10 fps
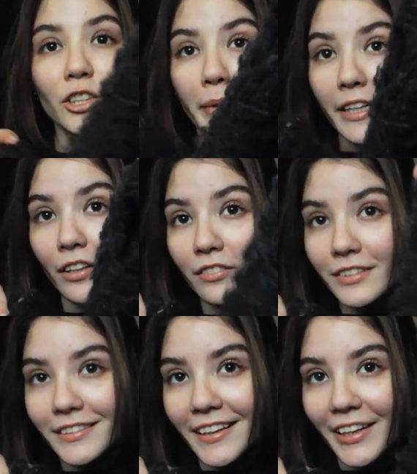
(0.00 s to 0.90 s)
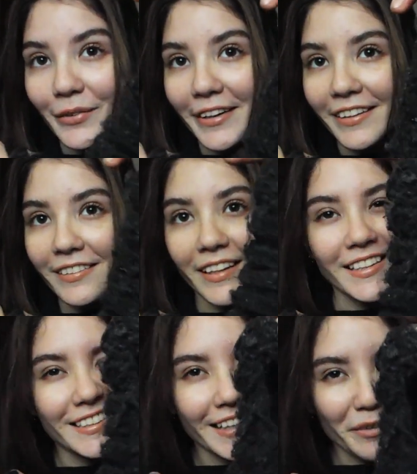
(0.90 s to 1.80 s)
my gloves that I wear that I
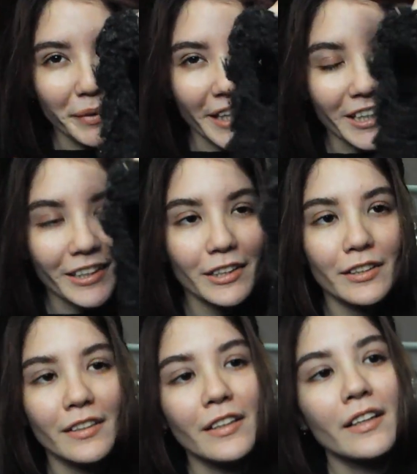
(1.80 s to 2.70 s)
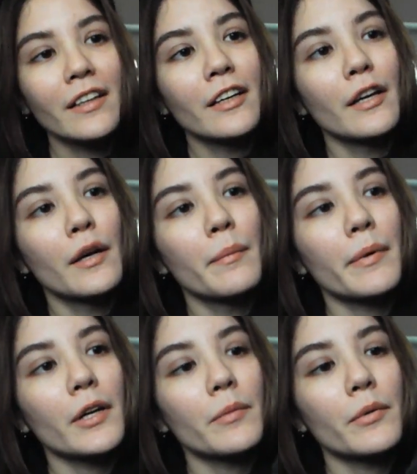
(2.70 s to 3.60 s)
did not make,
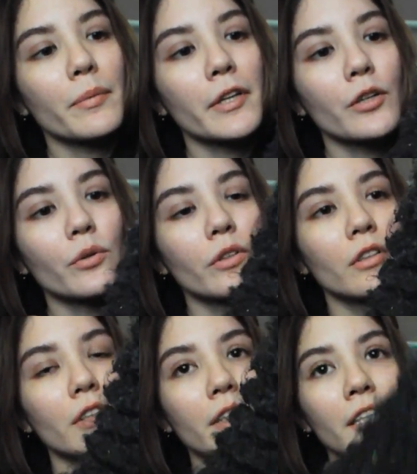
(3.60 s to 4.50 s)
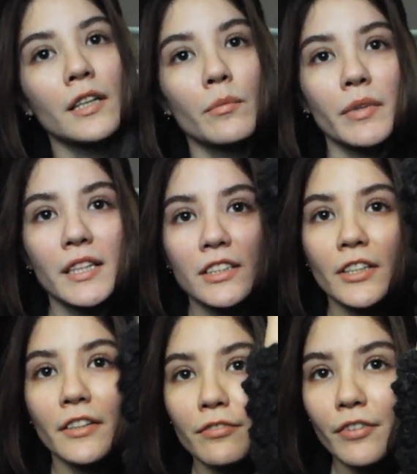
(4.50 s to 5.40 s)
but they're pretty cool. These
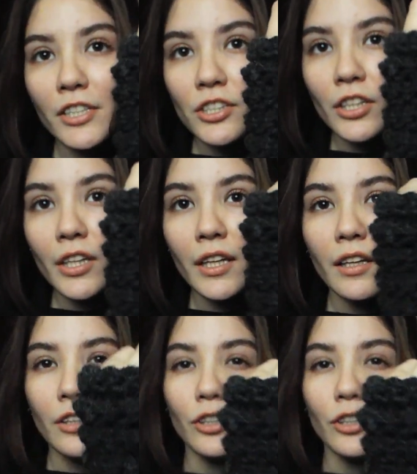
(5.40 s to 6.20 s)
are freshly